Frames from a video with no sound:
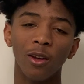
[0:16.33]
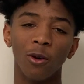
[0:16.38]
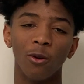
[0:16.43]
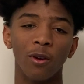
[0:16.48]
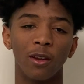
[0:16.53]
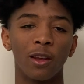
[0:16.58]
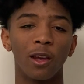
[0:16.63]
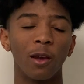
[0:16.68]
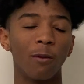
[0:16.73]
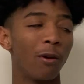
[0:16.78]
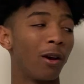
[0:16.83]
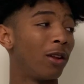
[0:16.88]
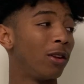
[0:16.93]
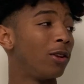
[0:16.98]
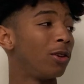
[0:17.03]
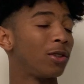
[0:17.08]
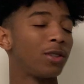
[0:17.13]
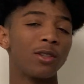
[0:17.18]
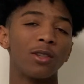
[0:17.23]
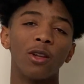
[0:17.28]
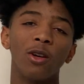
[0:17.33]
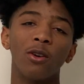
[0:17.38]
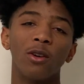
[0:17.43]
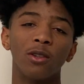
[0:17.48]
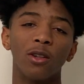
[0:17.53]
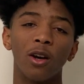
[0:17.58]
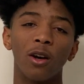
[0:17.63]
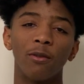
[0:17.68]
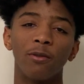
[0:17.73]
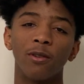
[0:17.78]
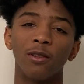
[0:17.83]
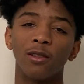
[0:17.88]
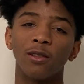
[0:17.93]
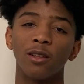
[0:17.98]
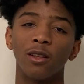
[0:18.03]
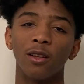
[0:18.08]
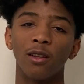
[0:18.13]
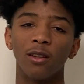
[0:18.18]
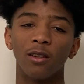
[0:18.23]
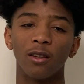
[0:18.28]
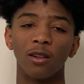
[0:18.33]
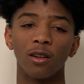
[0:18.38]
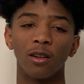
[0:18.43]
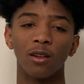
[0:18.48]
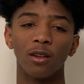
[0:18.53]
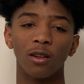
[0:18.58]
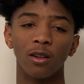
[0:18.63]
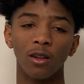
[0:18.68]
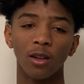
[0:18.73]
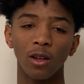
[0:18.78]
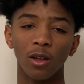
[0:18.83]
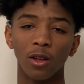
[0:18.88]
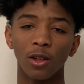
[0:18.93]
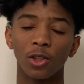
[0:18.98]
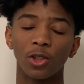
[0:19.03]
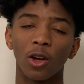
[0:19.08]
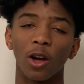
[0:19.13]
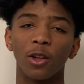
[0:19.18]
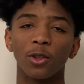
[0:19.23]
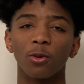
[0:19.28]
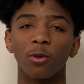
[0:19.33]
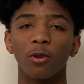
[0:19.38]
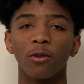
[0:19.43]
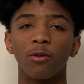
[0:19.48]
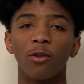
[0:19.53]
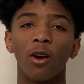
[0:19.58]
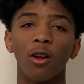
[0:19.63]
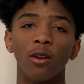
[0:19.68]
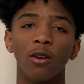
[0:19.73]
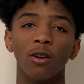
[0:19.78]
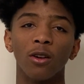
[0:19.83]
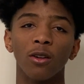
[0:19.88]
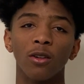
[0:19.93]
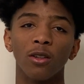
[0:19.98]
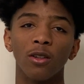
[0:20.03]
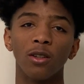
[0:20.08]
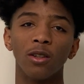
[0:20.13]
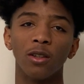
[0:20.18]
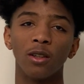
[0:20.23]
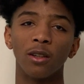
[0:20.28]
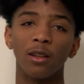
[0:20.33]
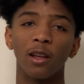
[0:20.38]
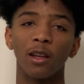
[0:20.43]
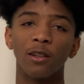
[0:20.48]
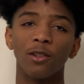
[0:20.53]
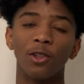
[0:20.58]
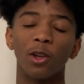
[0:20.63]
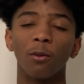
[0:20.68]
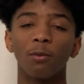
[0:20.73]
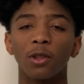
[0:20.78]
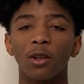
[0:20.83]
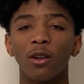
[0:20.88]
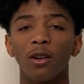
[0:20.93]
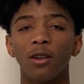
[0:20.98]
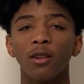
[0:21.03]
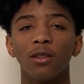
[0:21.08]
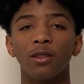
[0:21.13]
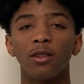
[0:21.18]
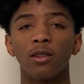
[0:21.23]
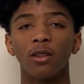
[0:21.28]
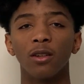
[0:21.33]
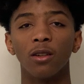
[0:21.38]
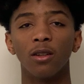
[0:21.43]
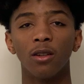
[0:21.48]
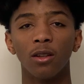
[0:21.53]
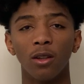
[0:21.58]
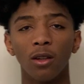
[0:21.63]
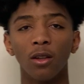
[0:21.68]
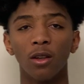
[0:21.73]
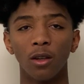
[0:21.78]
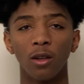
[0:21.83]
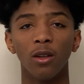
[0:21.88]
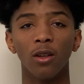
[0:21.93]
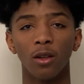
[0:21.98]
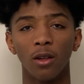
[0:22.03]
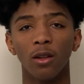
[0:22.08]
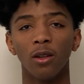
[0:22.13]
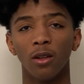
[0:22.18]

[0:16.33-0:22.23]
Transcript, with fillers: We came out a little slow on the offensive end, but shots weren't falling them, and they jumped on us. So. Like you